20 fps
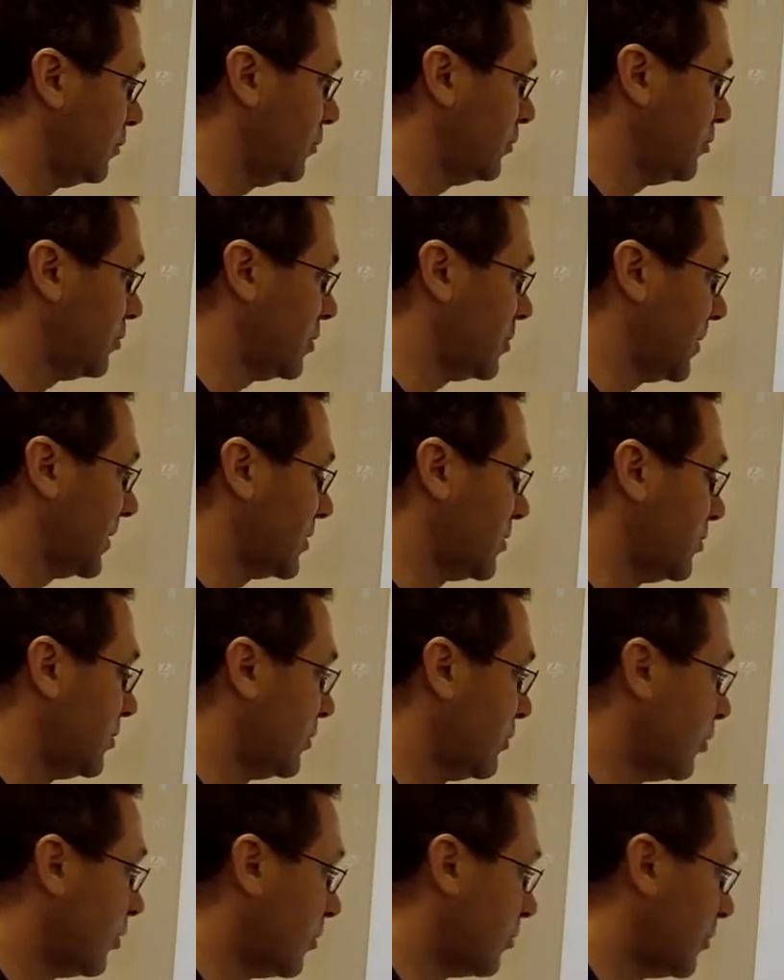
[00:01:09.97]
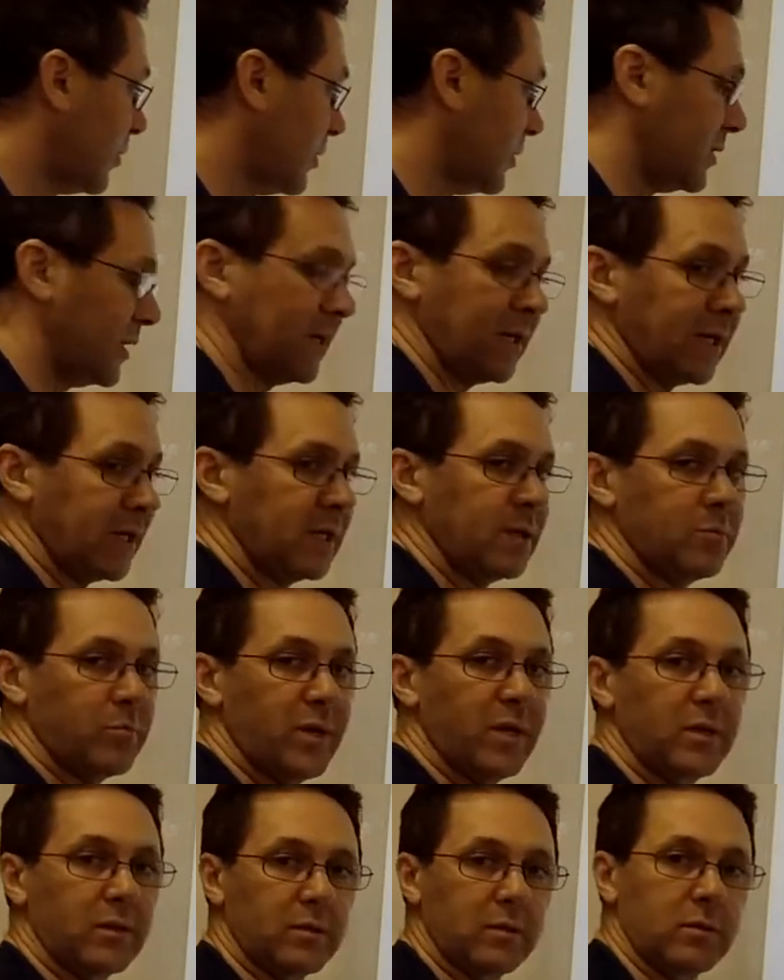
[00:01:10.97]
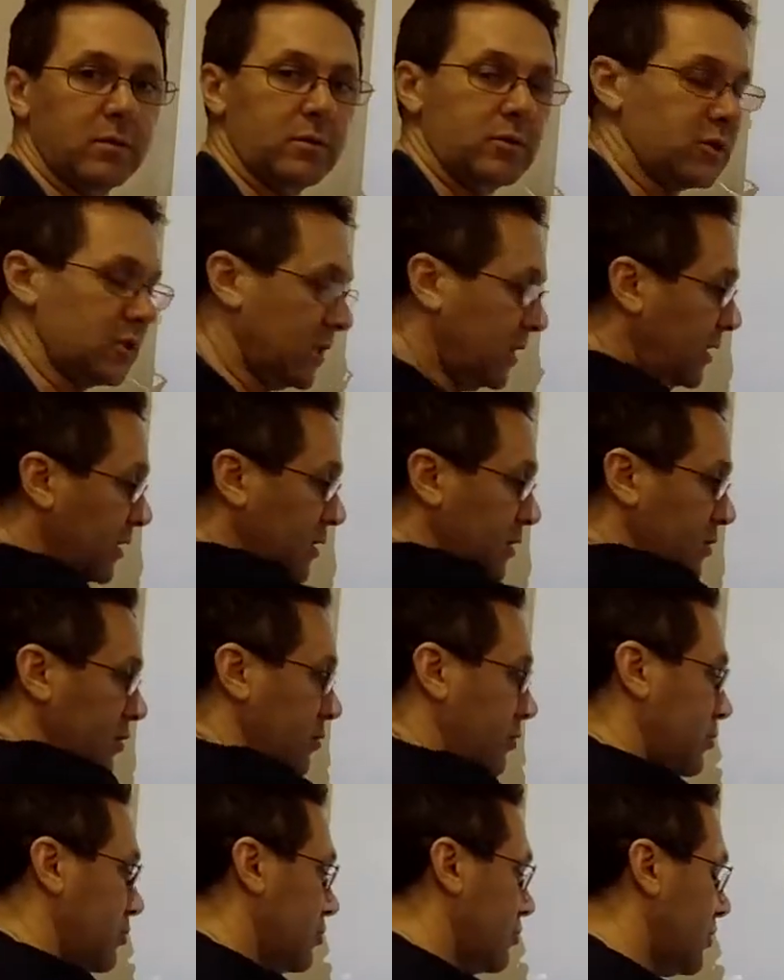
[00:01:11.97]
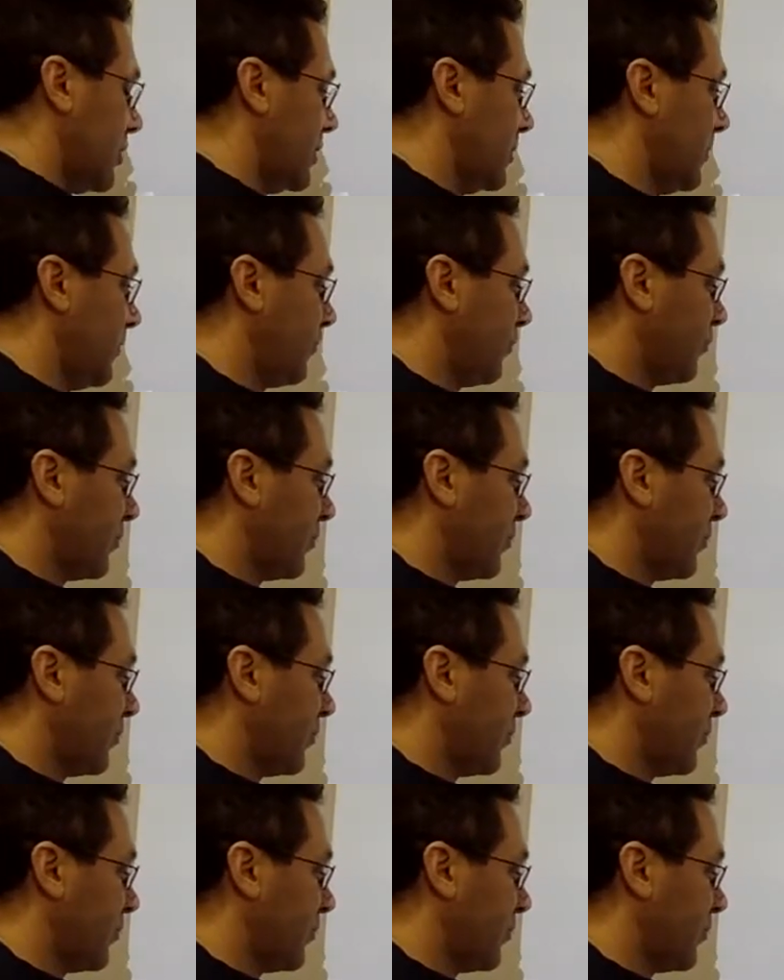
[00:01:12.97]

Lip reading: respect to the normal, you're not going to bend. You're just going to continue straight.